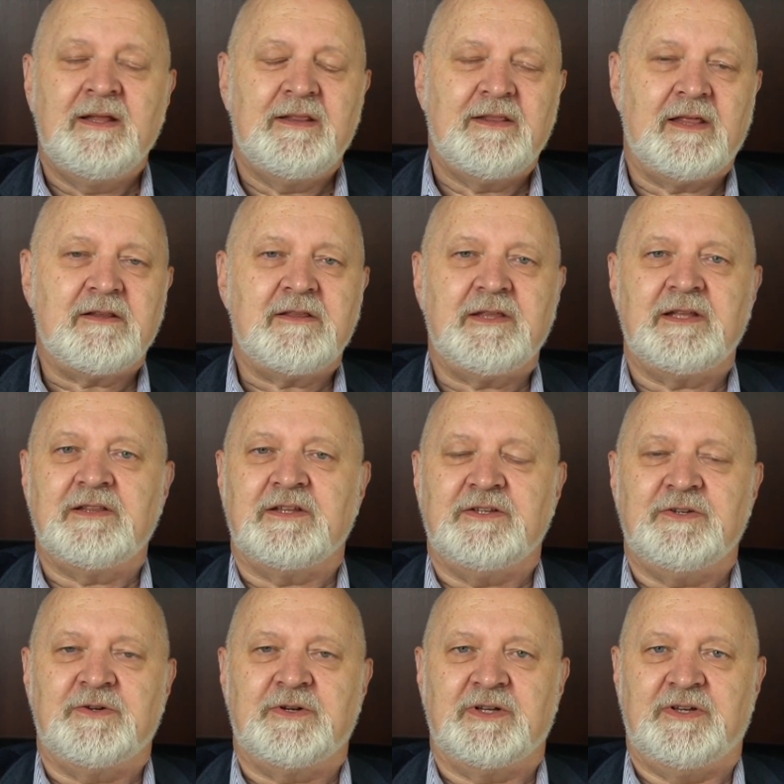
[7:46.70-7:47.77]
The other thing that
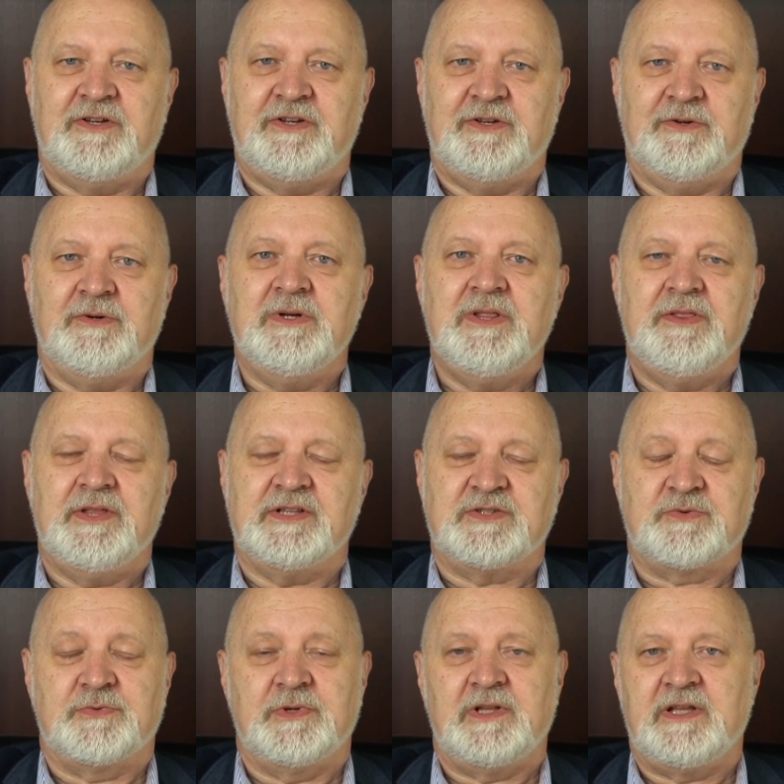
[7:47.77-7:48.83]
you can do
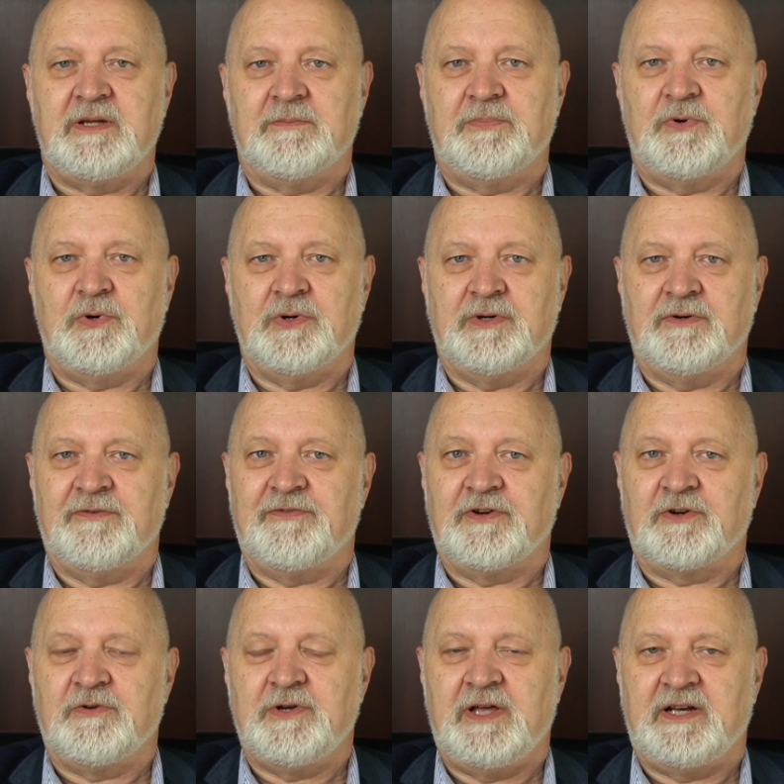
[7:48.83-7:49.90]
that's really important for
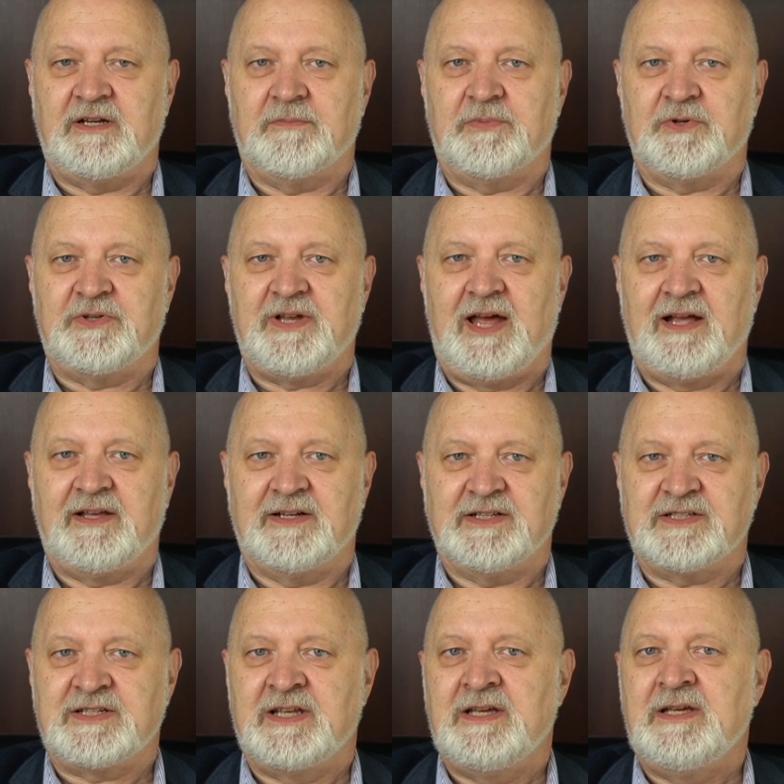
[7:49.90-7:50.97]
creating a
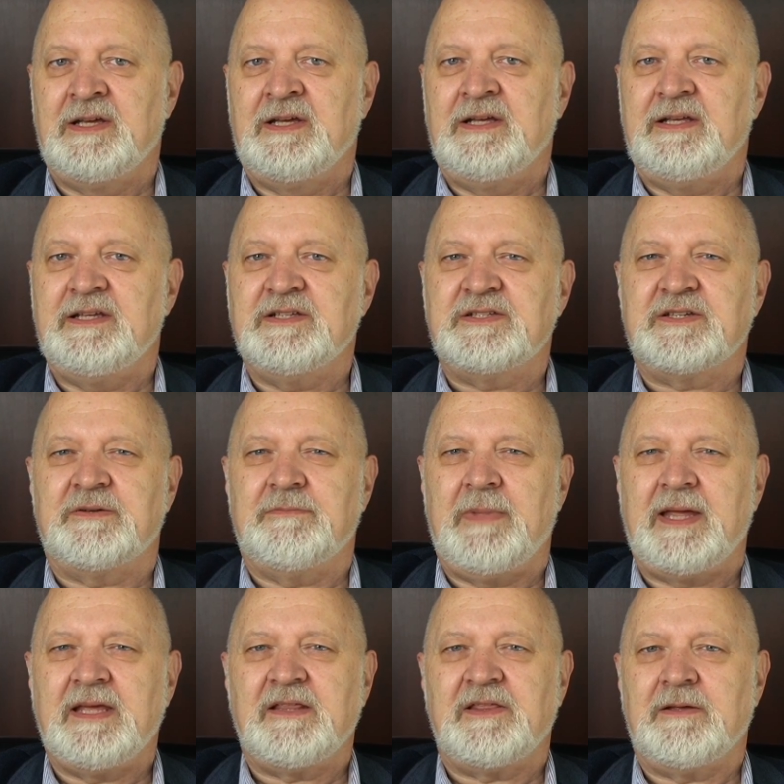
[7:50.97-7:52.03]
protagonist is to
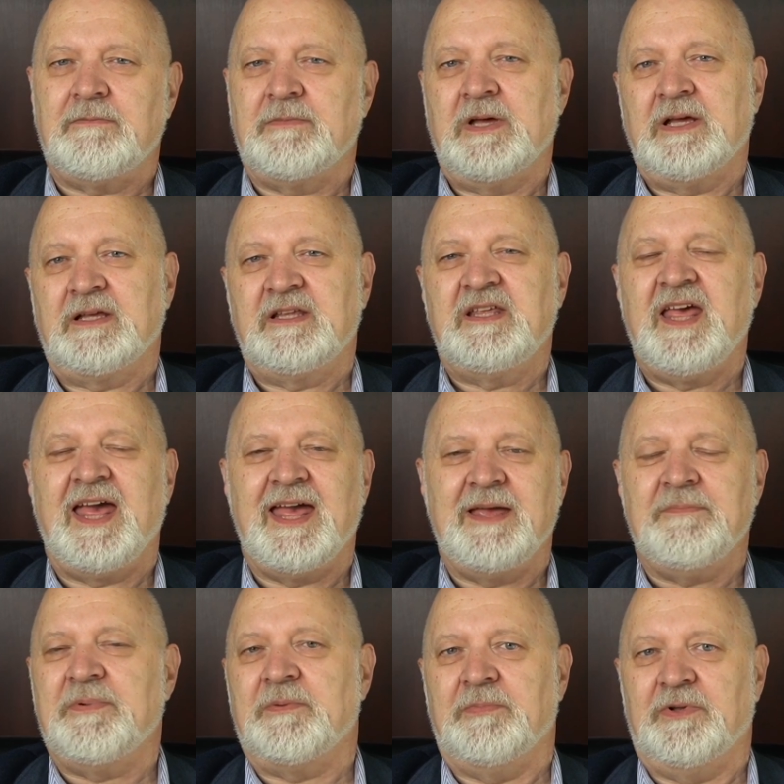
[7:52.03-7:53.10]
make them
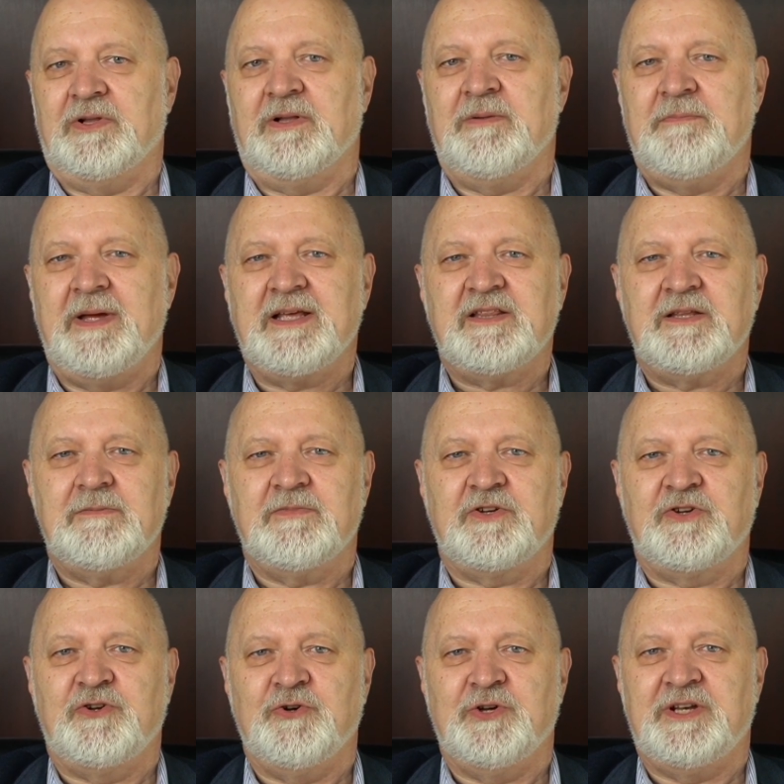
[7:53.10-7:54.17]
capable, make
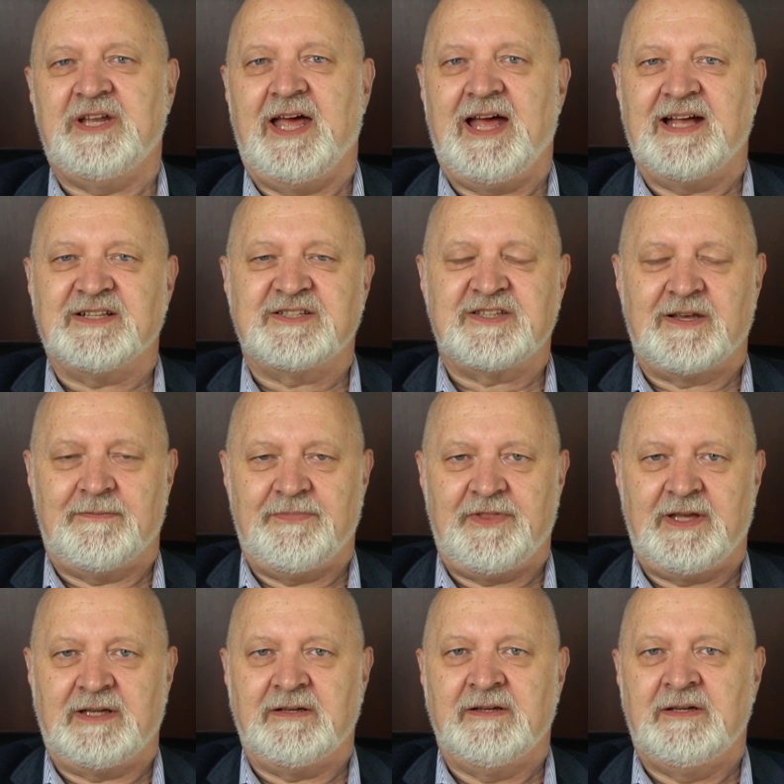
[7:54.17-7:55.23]
them good at
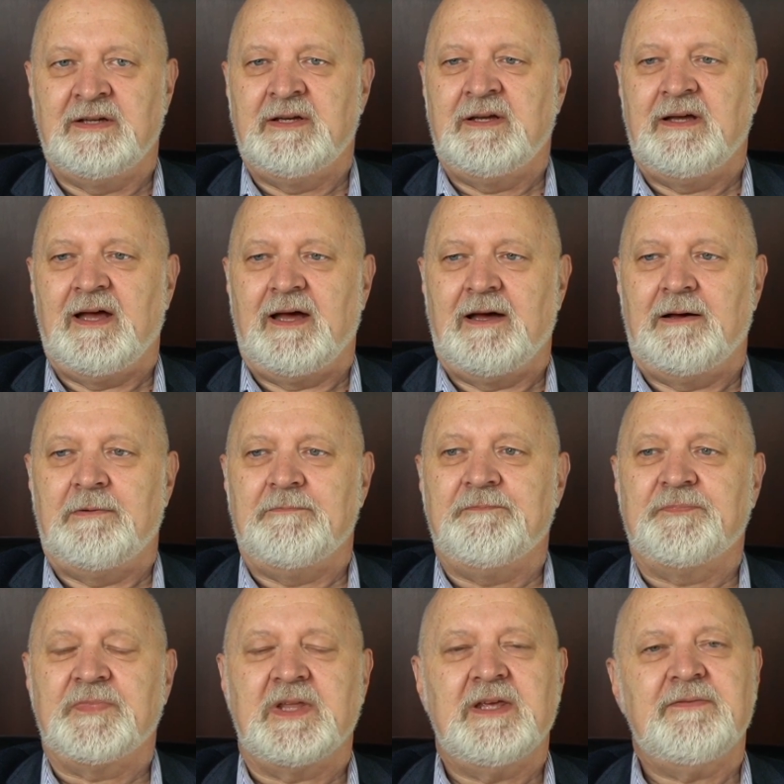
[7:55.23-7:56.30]
something.
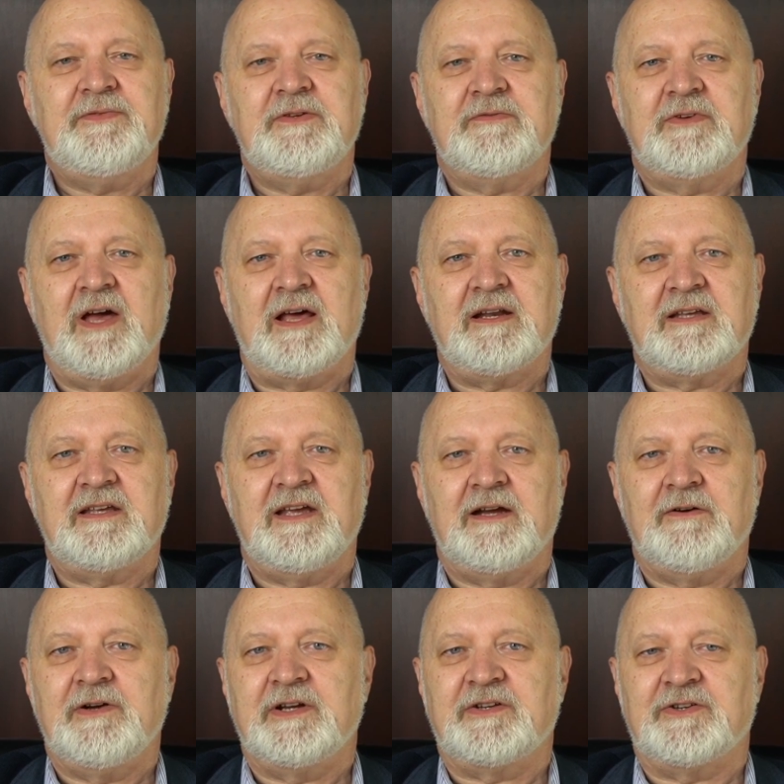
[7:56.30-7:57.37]
If you've got a
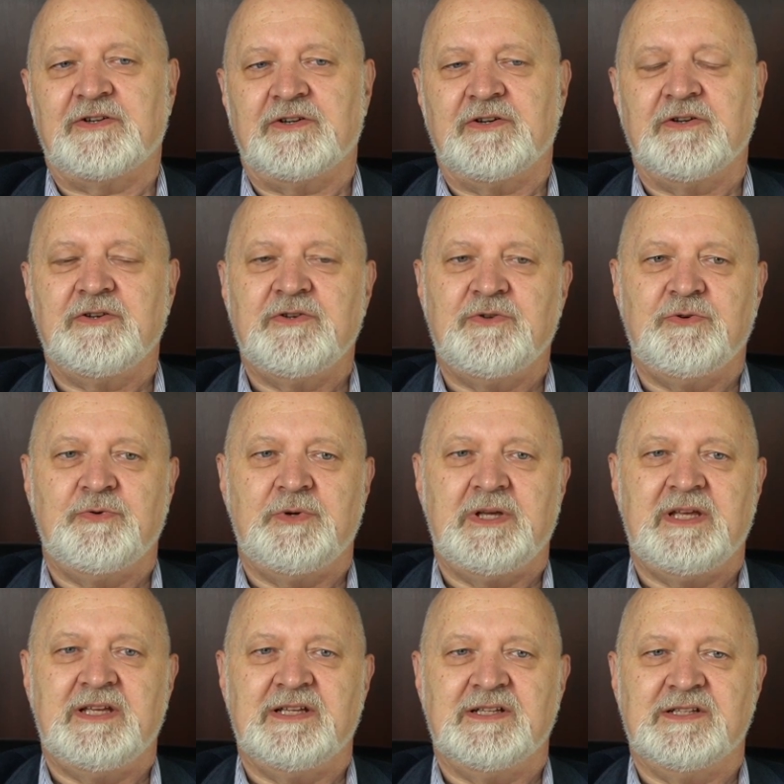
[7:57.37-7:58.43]
character who
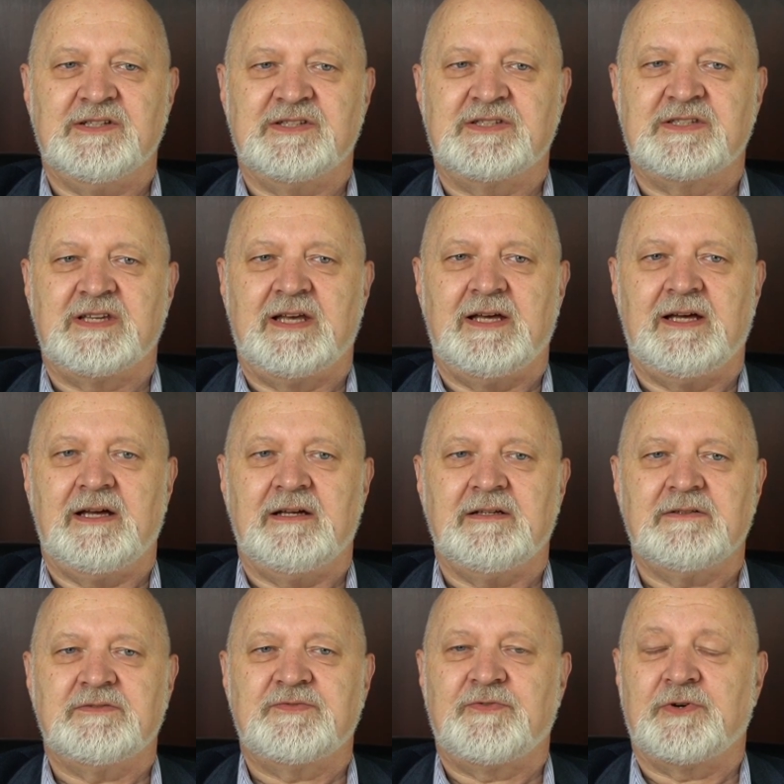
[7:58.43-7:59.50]
is,
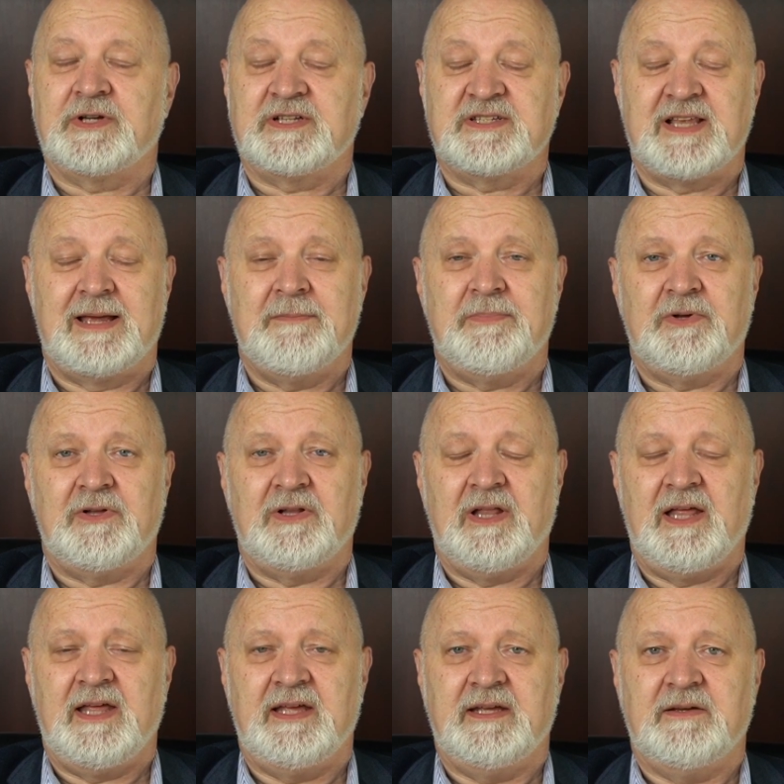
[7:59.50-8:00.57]
for example,
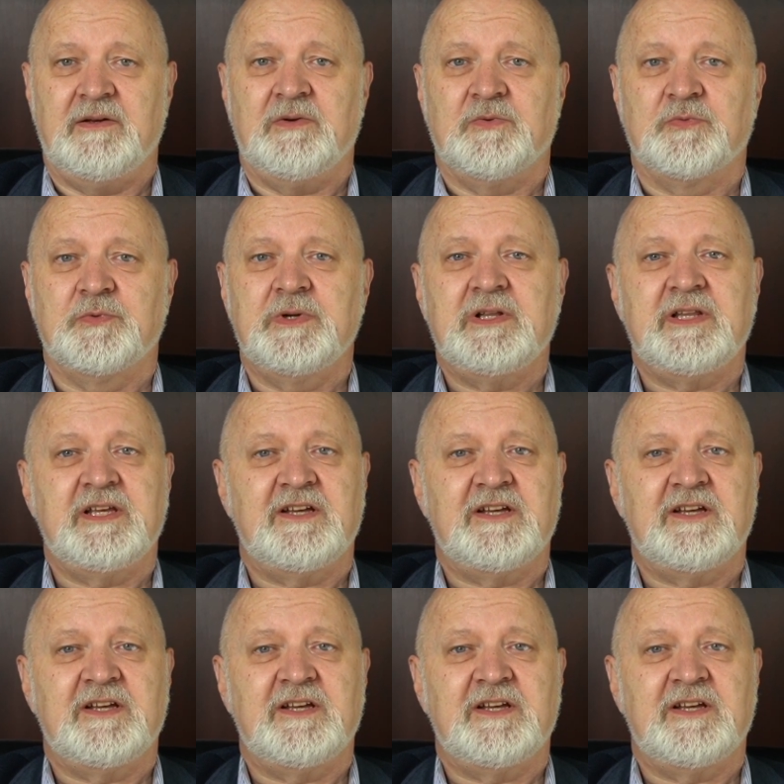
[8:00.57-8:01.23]
a really